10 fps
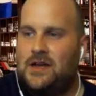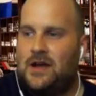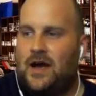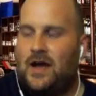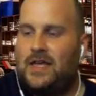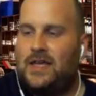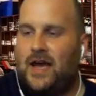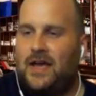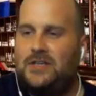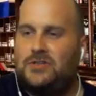
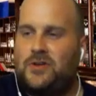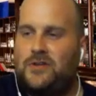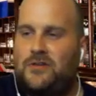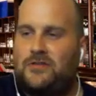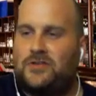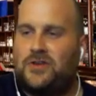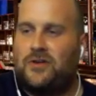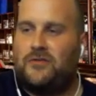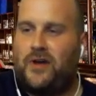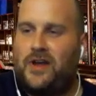I enjoyed the show
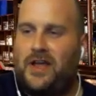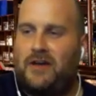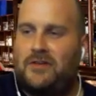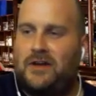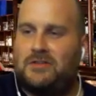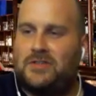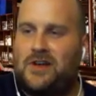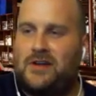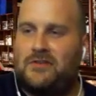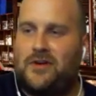Friday. I was
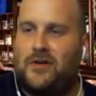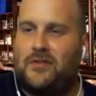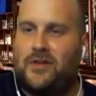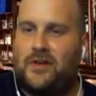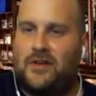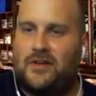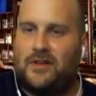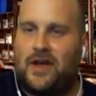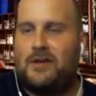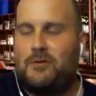shocked though. The
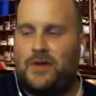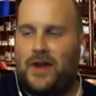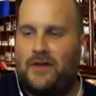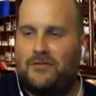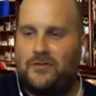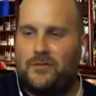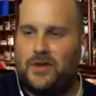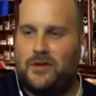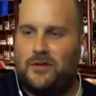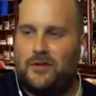guy who went after
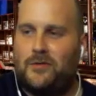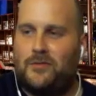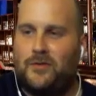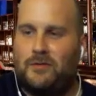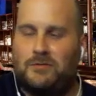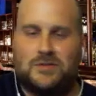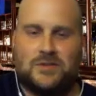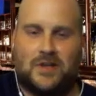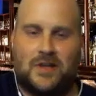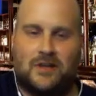me, her opener, was just
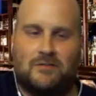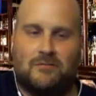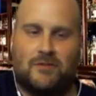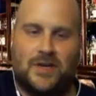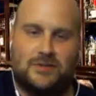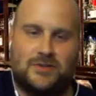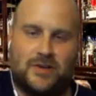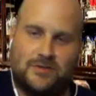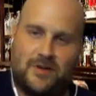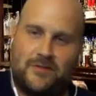like reading
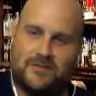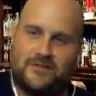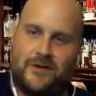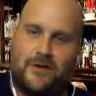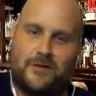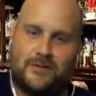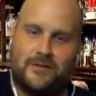jokes off his phone.